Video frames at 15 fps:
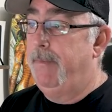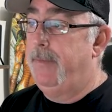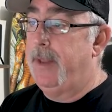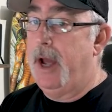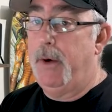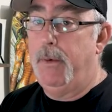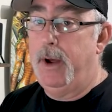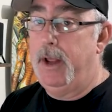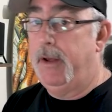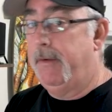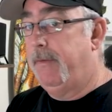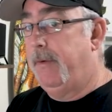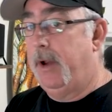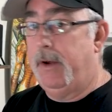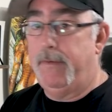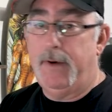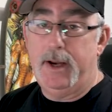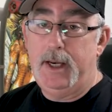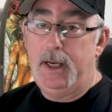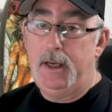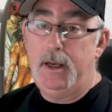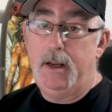That way, if
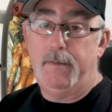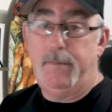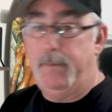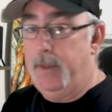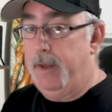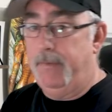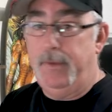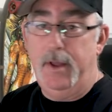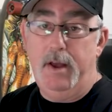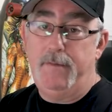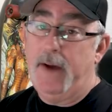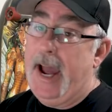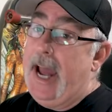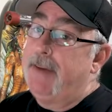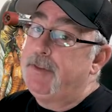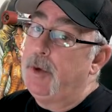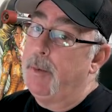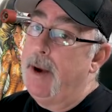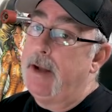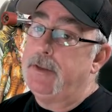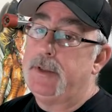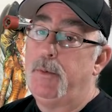I have to
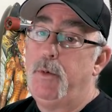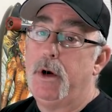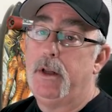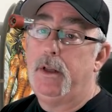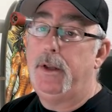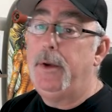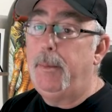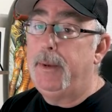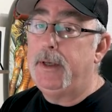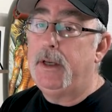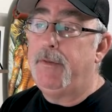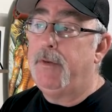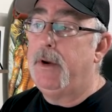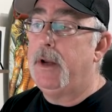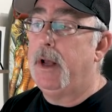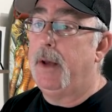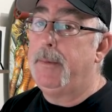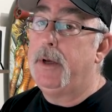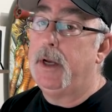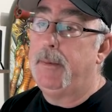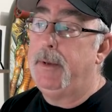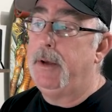route somewhere a little bit different, I'm
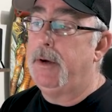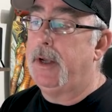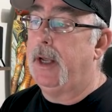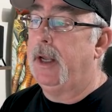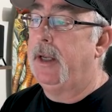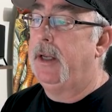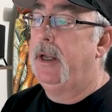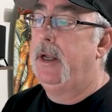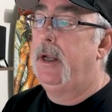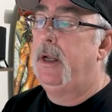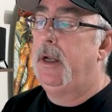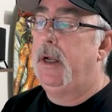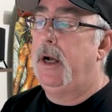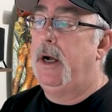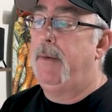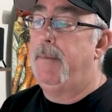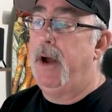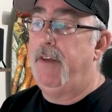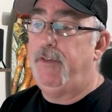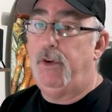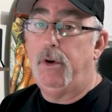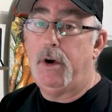going to be okay.
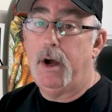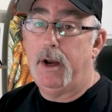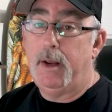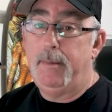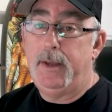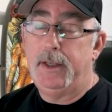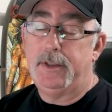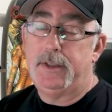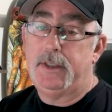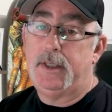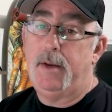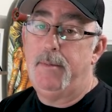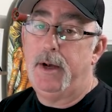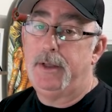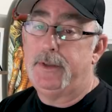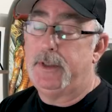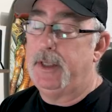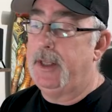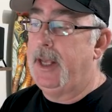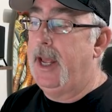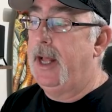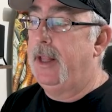My fuel economy is 10 miles to
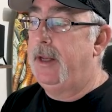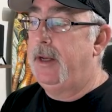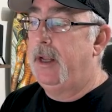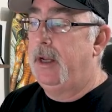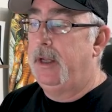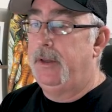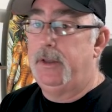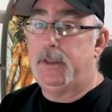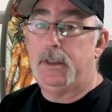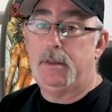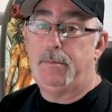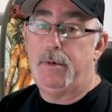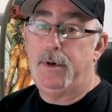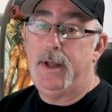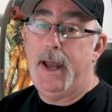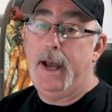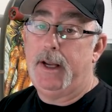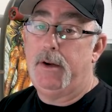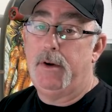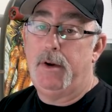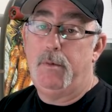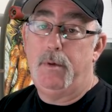the gallon. This is pretty
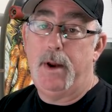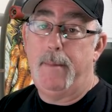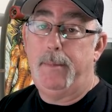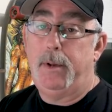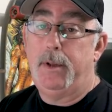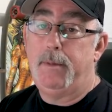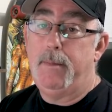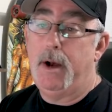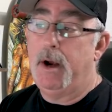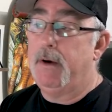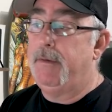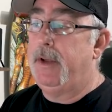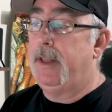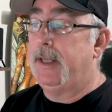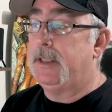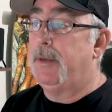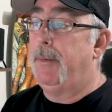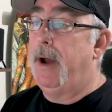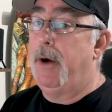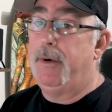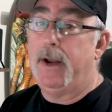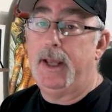accurate. When I'm pulling my RV, that's
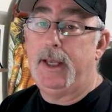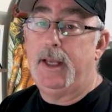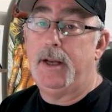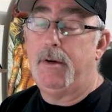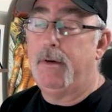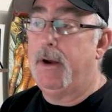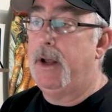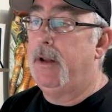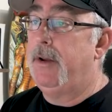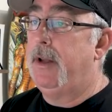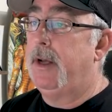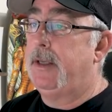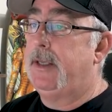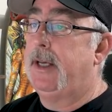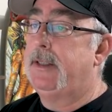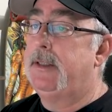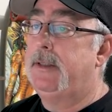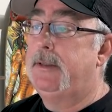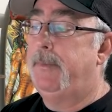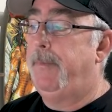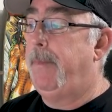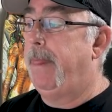about what I get around
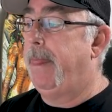Texas.